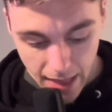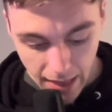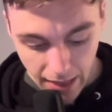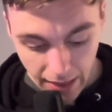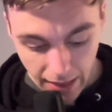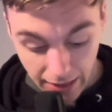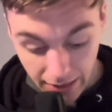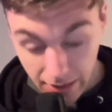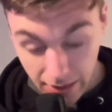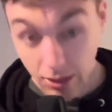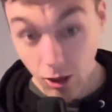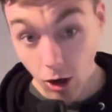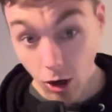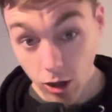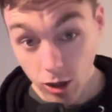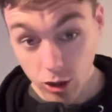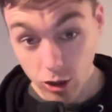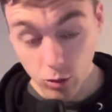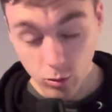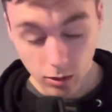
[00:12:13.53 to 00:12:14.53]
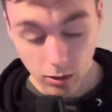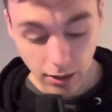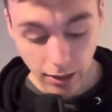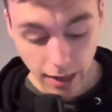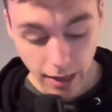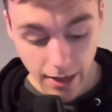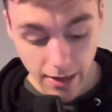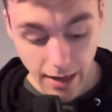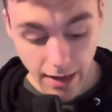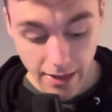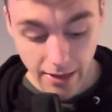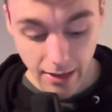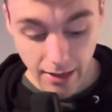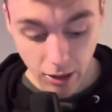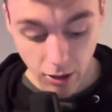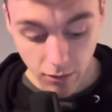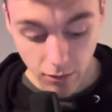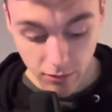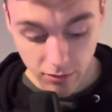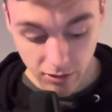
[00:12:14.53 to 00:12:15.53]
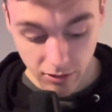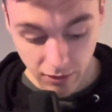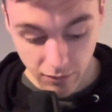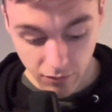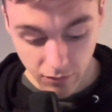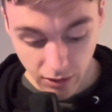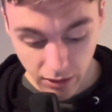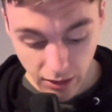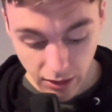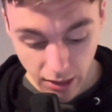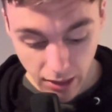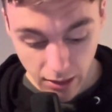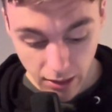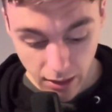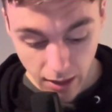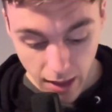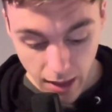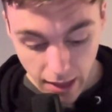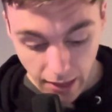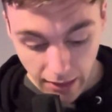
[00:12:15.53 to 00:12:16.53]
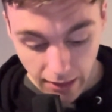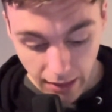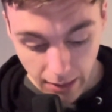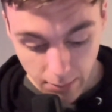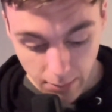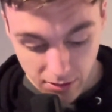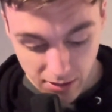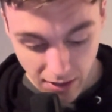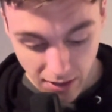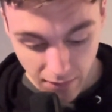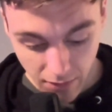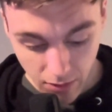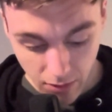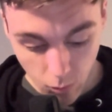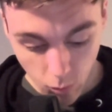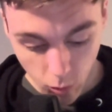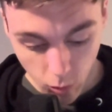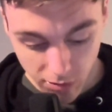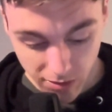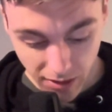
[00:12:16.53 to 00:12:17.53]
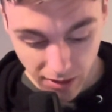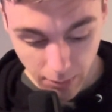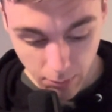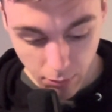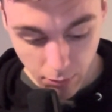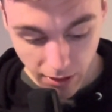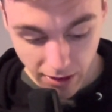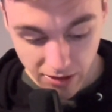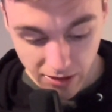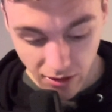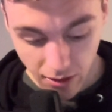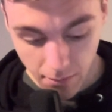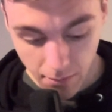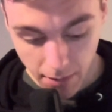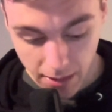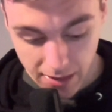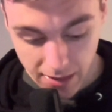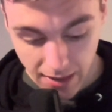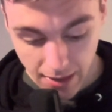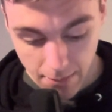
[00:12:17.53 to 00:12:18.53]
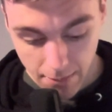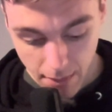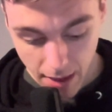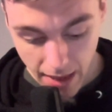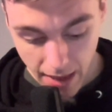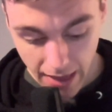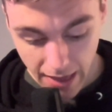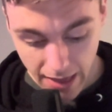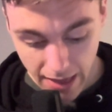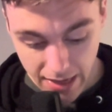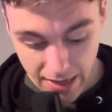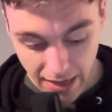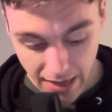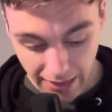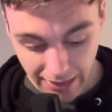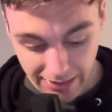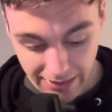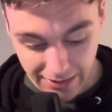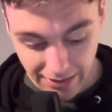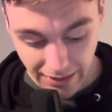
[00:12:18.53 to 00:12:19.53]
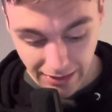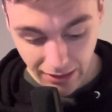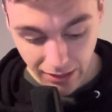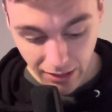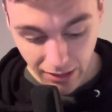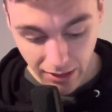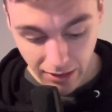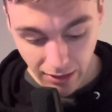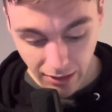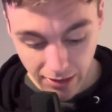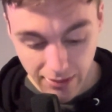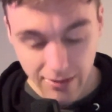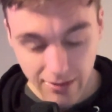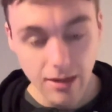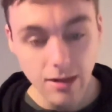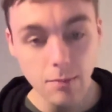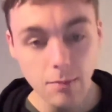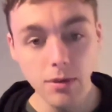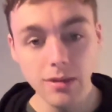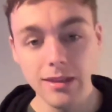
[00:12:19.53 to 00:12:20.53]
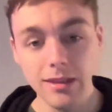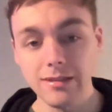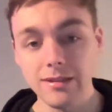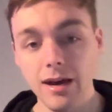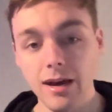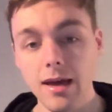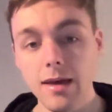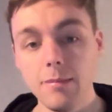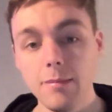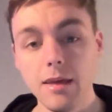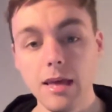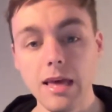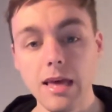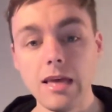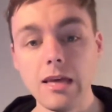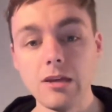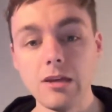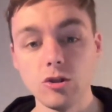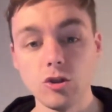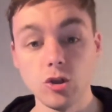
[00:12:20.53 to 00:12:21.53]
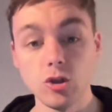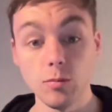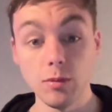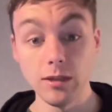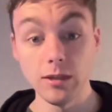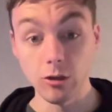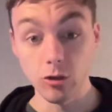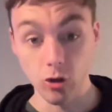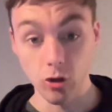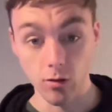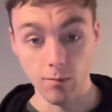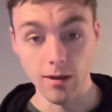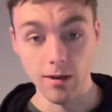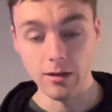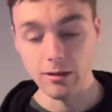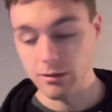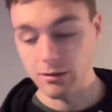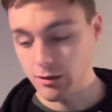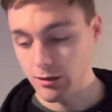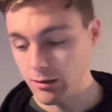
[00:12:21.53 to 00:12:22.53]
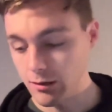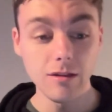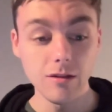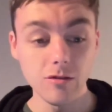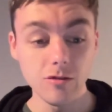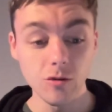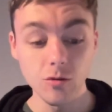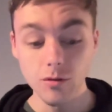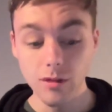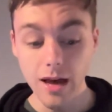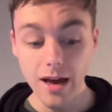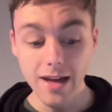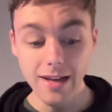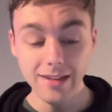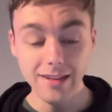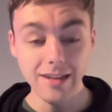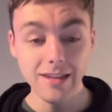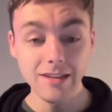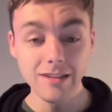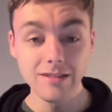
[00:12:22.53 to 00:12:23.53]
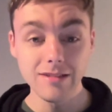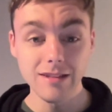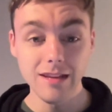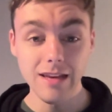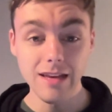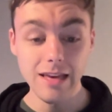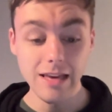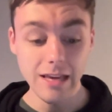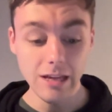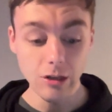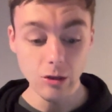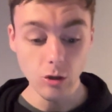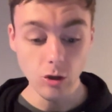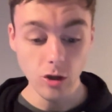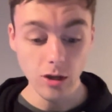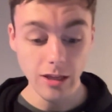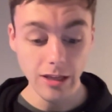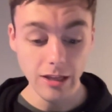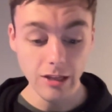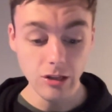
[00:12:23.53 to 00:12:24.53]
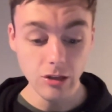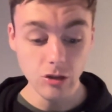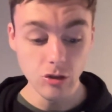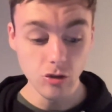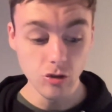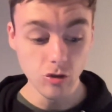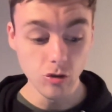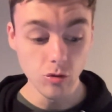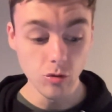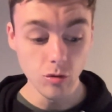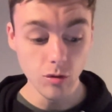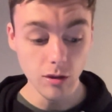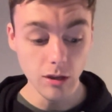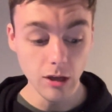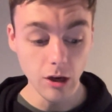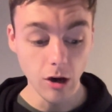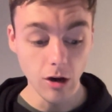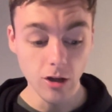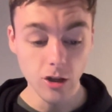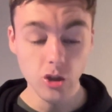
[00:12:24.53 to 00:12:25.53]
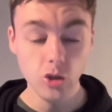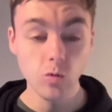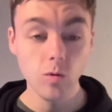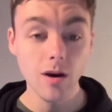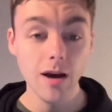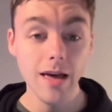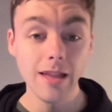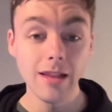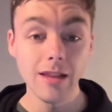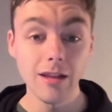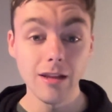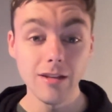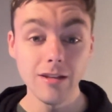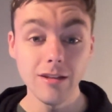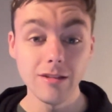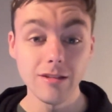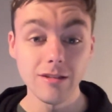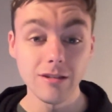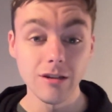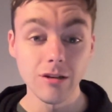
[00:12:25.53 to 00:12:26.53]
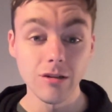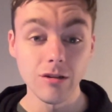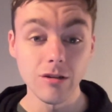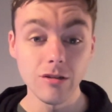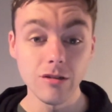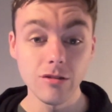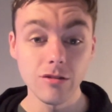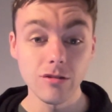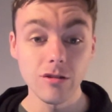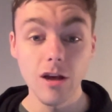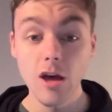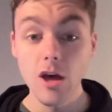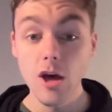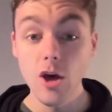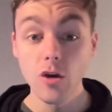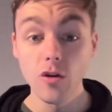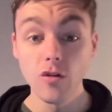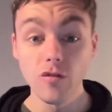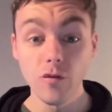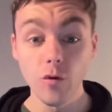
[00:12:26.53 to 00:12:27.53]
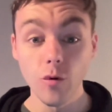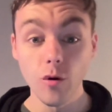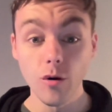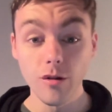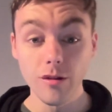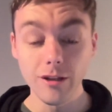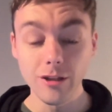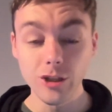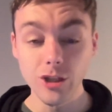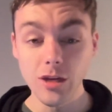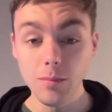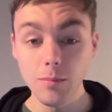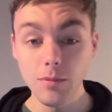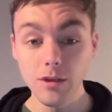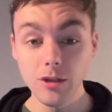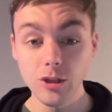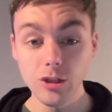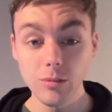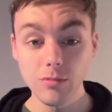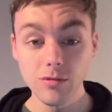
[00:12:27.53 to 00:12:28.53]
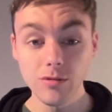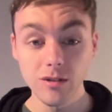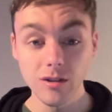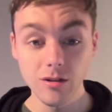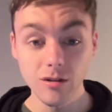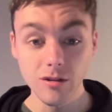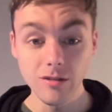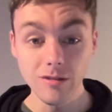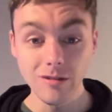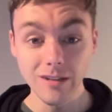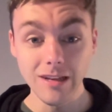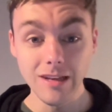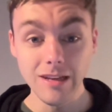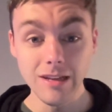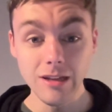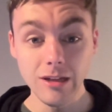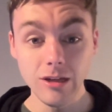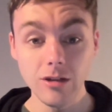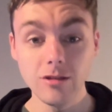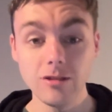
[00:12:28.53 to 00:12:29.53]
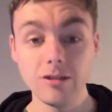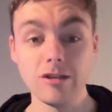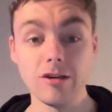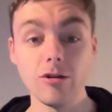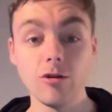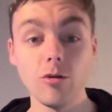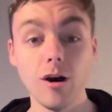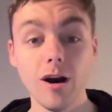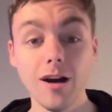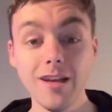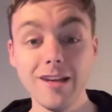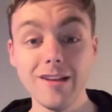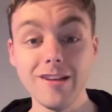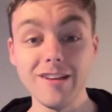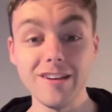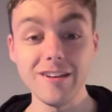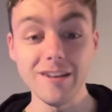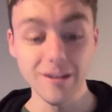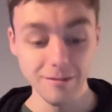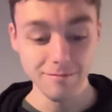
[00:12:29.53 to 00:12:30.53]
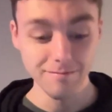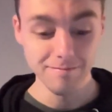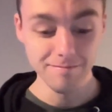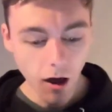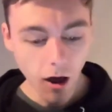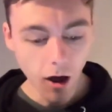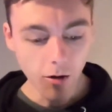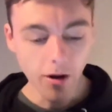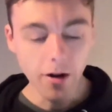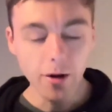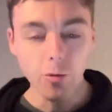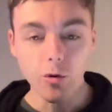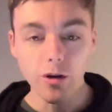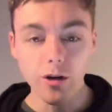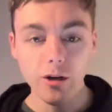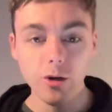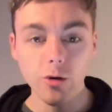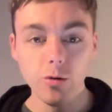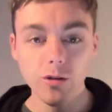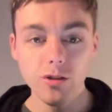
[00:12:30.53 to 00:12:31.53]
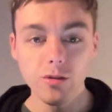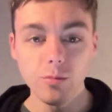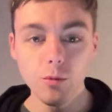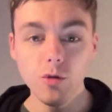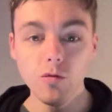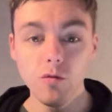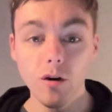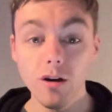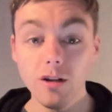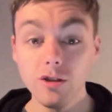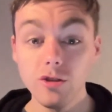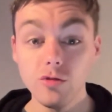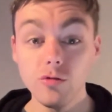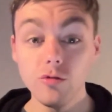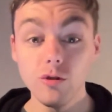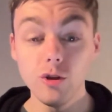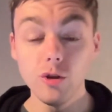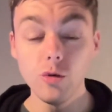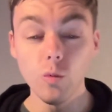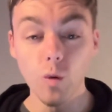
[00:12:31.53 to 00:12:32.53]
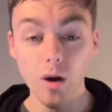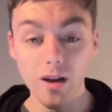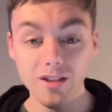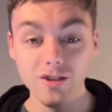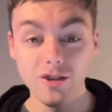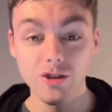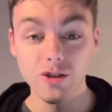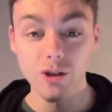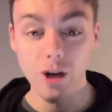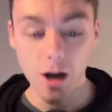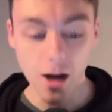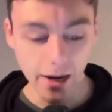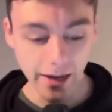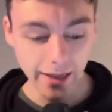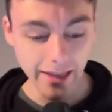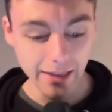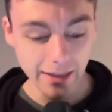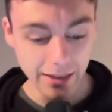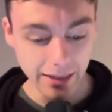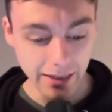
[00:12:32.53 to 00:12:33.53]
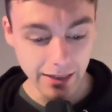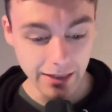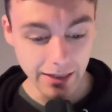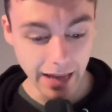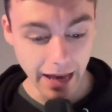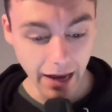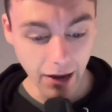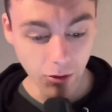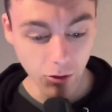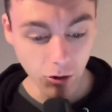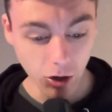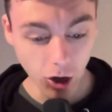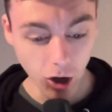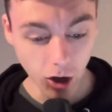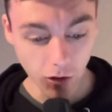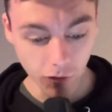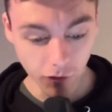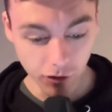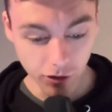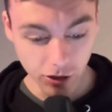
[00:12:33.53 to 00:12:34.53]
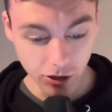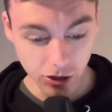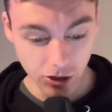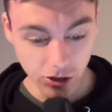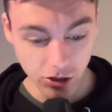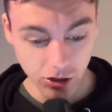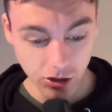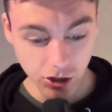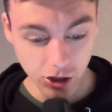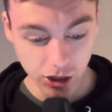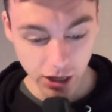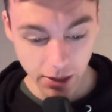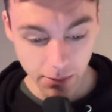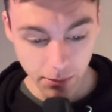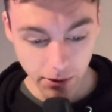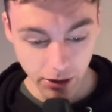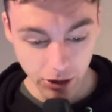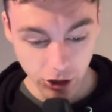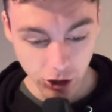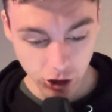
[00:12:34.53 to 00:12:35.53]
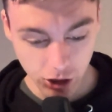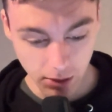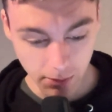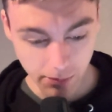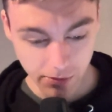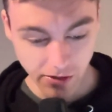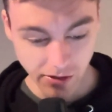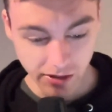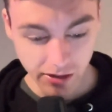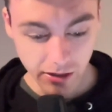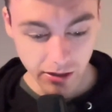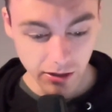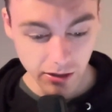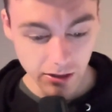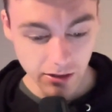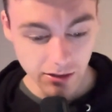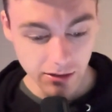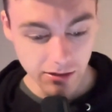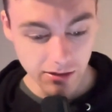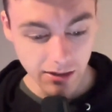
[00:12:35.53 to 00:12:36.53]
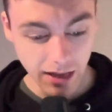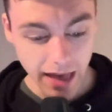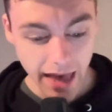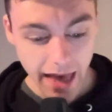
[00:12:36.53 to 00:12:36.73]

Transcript: in Oshawa again, and then obviously if needed, Game 7 will take place on Monday, May 19th in London, but the time is to be determined. So that is a look into the Oshawa and London series for the championship series in the Ontario Hockey League. All right, we are going to move on to the Western Hockey League now Conference Championship Series,